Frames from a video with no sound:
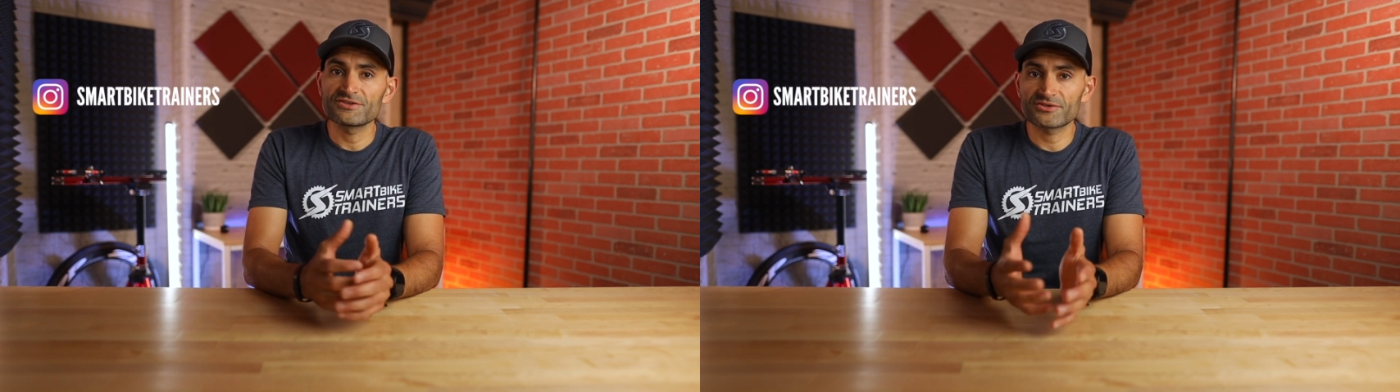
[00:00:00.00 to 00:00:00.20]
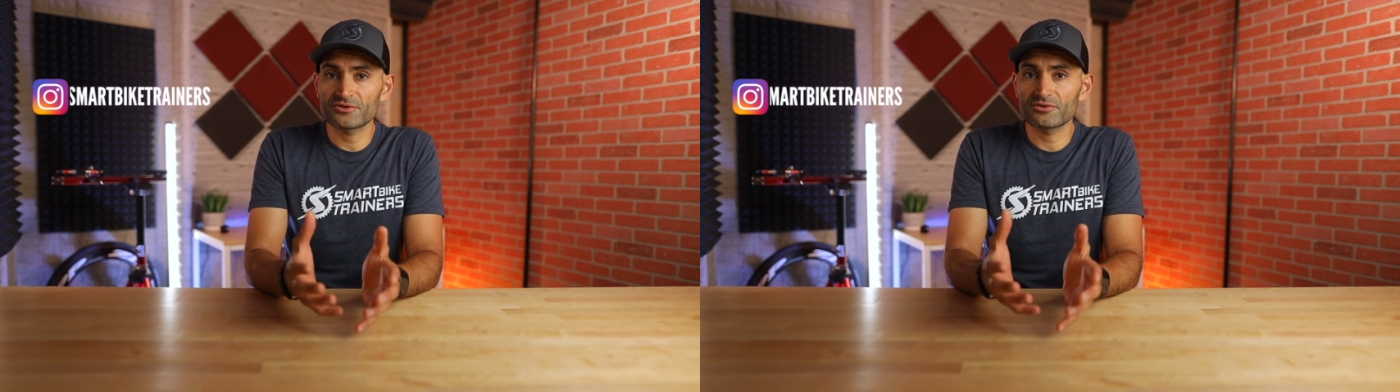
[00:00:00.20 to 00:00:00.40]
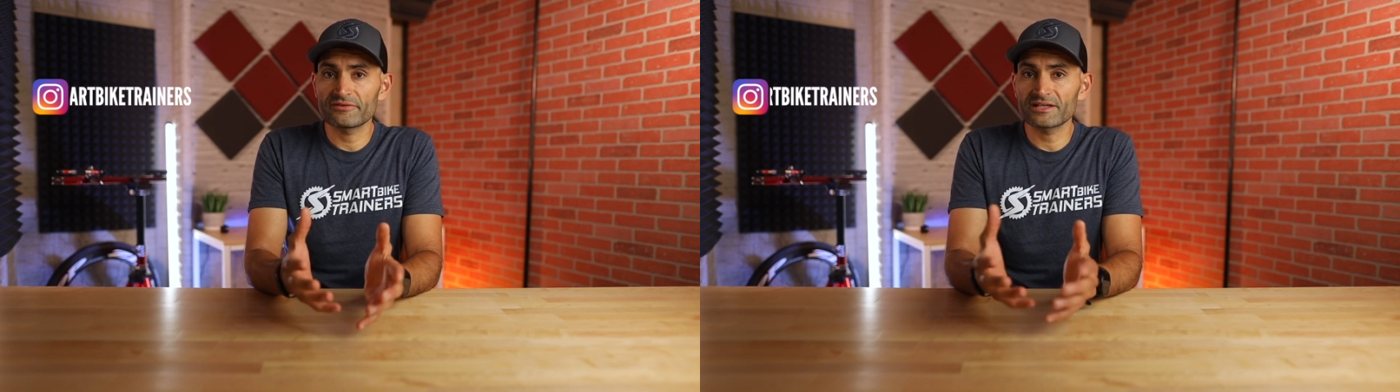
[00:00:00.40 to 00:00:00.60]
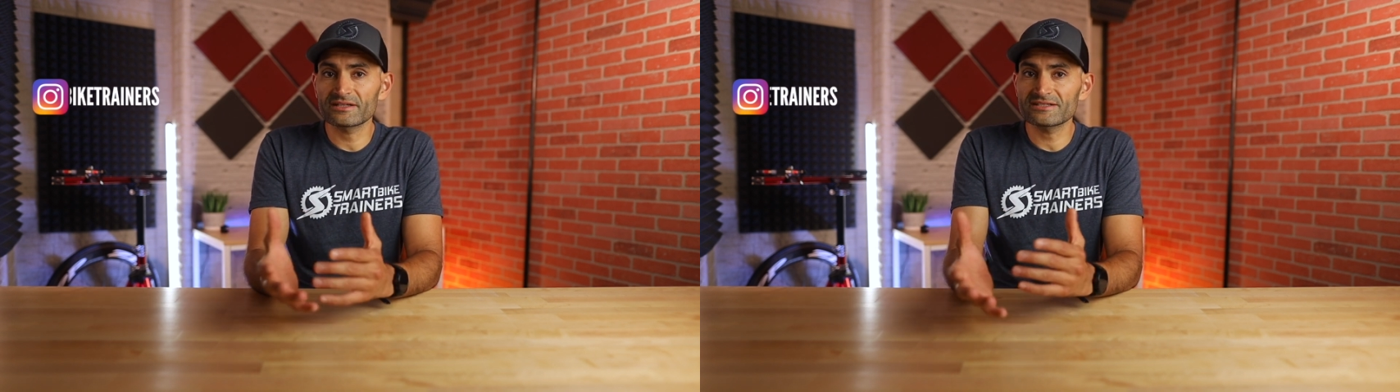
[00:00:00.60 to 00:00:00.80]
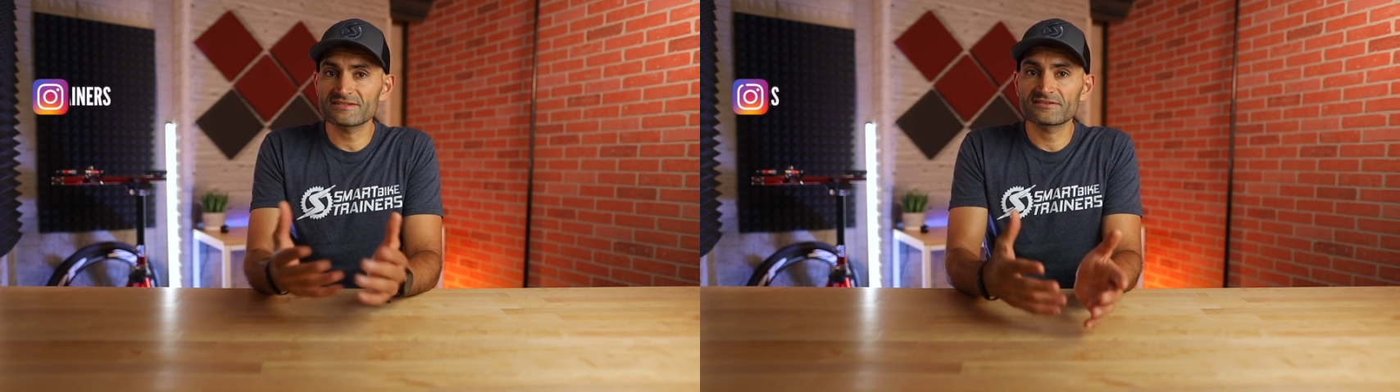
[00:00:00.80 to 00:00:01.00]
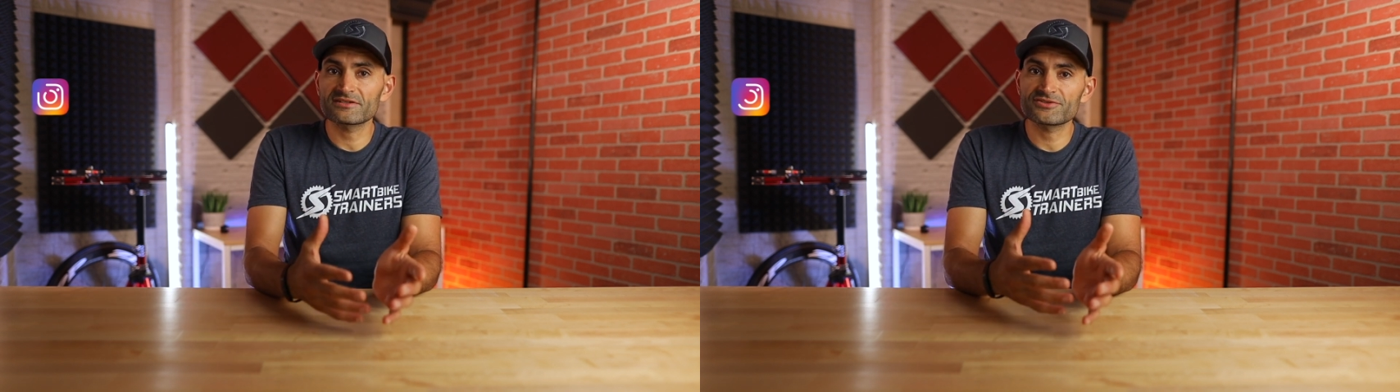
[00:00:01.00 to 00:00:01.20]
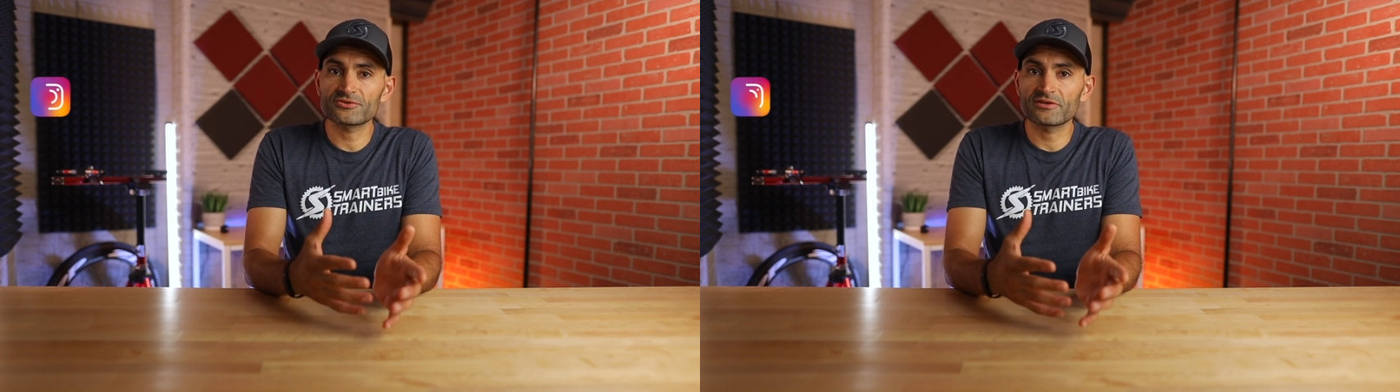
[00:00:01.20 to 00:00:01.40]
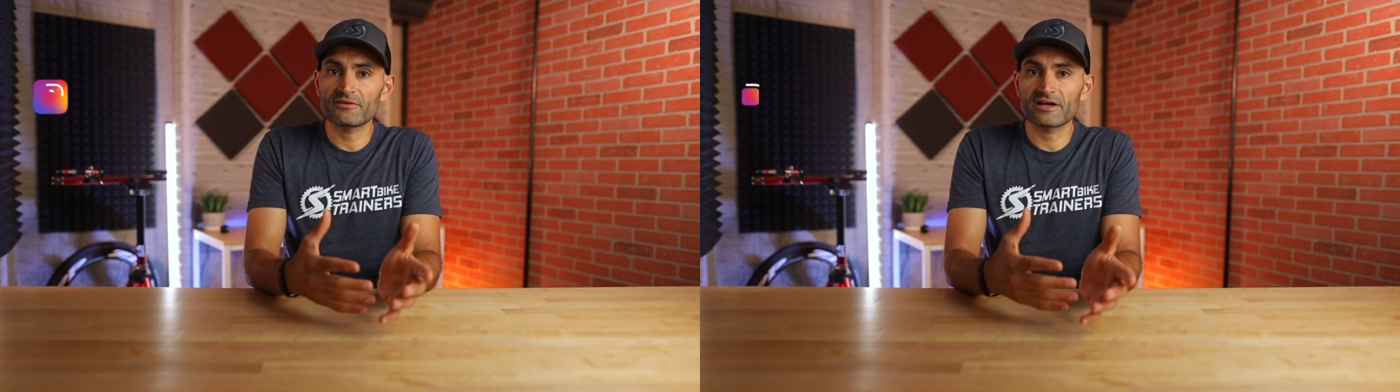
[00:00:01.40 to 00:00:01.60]
So the Elite
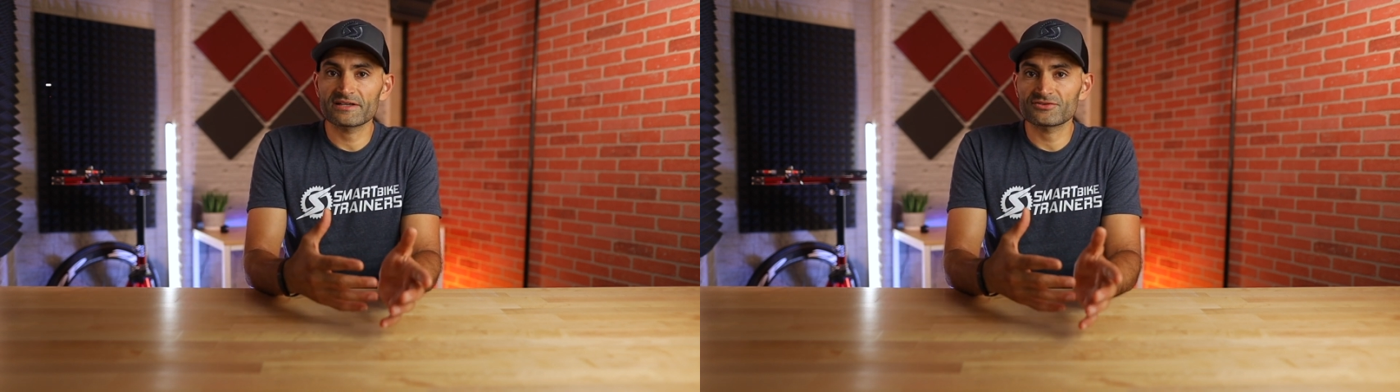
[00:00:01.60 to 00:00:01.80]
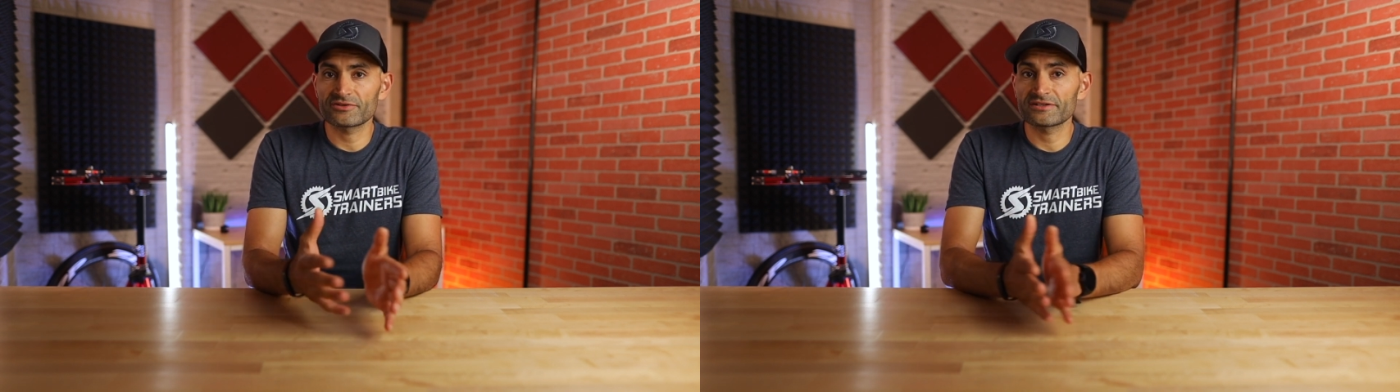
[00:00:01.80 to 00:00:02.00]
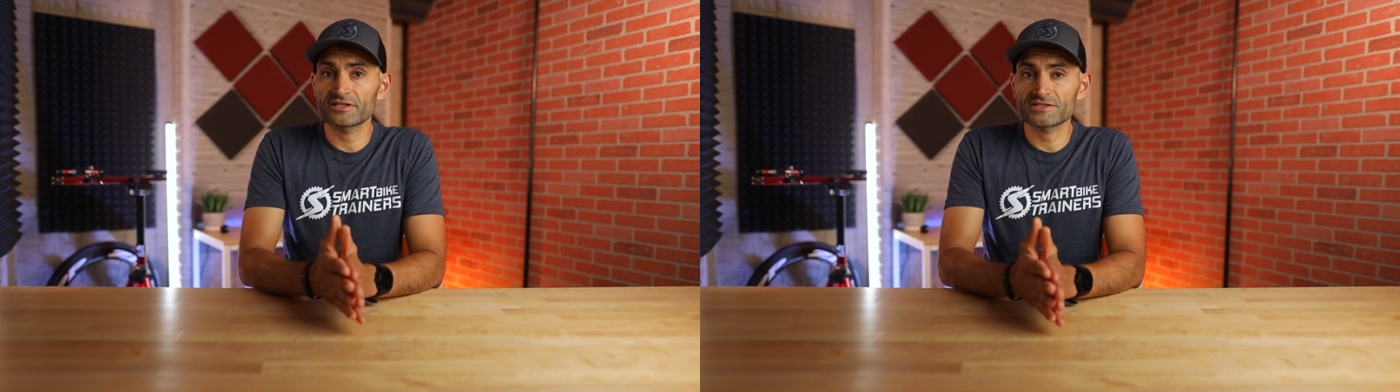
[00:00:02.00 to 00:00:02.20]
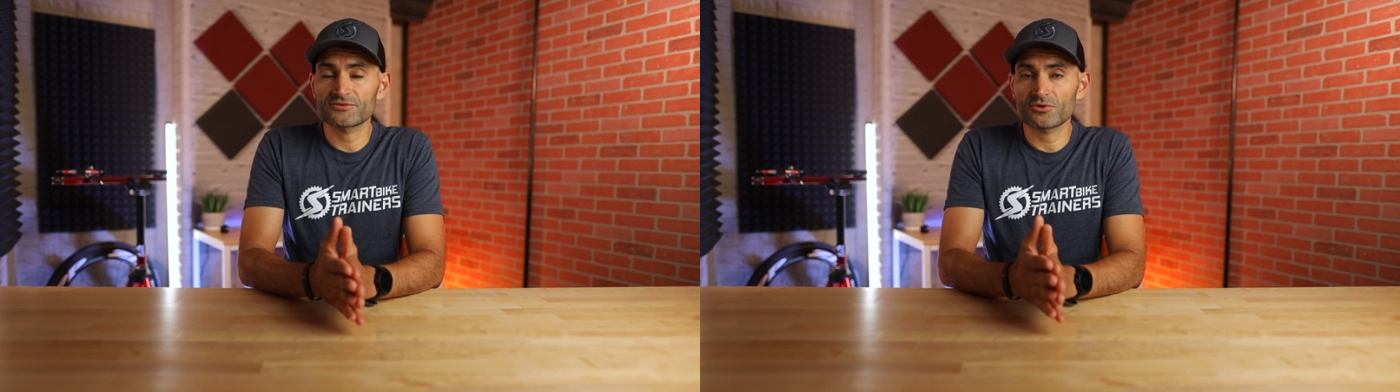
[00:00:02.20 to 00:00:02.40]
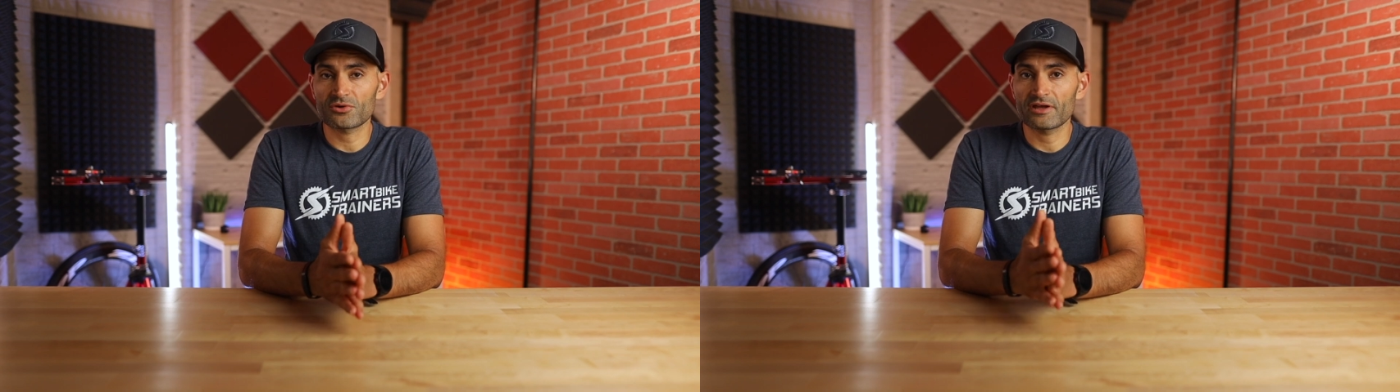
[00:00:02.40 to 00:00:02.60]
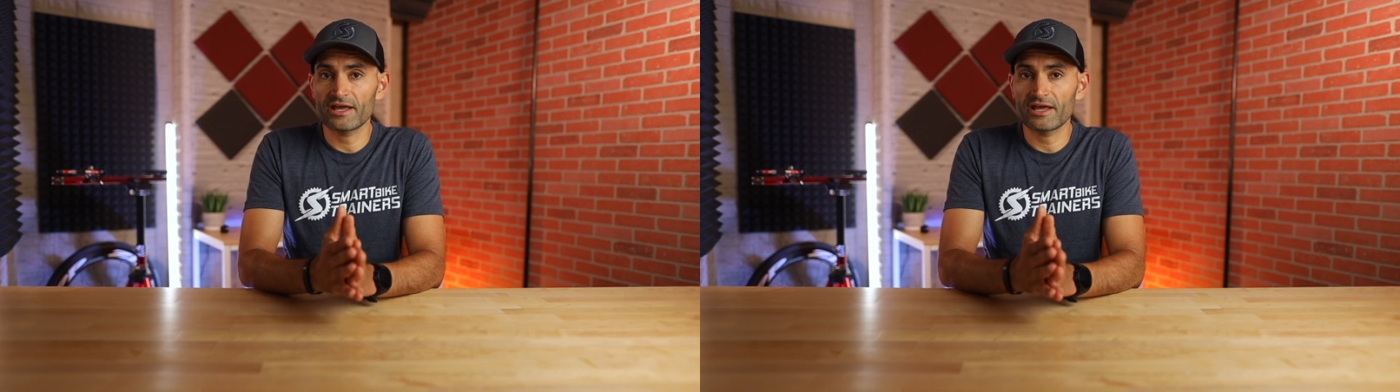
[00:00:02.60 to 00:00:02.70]
Sterzo device retails for